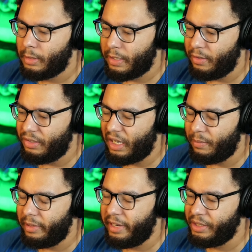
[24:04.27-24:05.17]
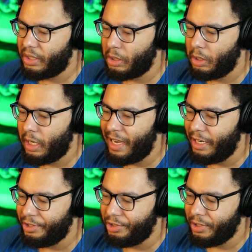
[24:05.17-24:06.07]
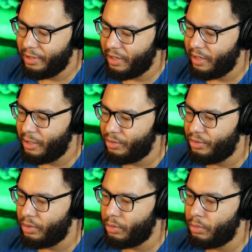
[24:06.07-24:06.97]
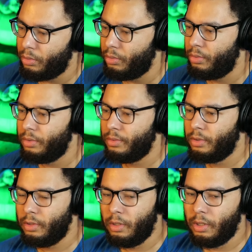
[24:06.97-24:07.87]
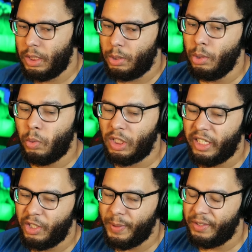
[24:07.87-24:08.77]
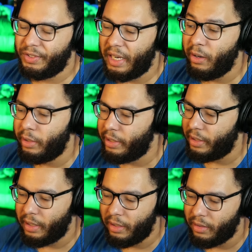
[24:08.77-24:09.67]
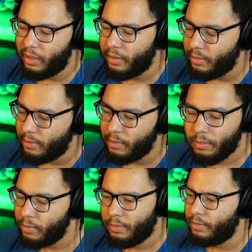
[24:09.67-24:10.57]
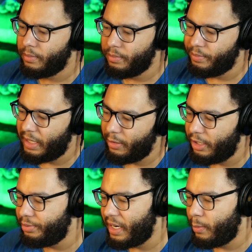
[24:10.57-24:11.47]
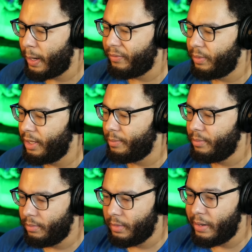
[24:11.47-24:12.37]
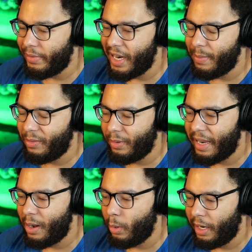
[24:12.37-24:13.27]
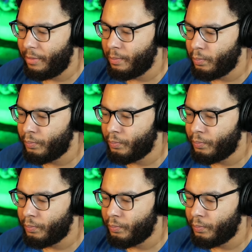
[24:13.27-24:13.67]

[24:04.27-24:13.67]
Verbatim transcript: That recycling bin has a lot of junk in it, so... Whew, what the hell's being recycled in there? I don't... Yeah, at least we got away from them. They were there, but we got away.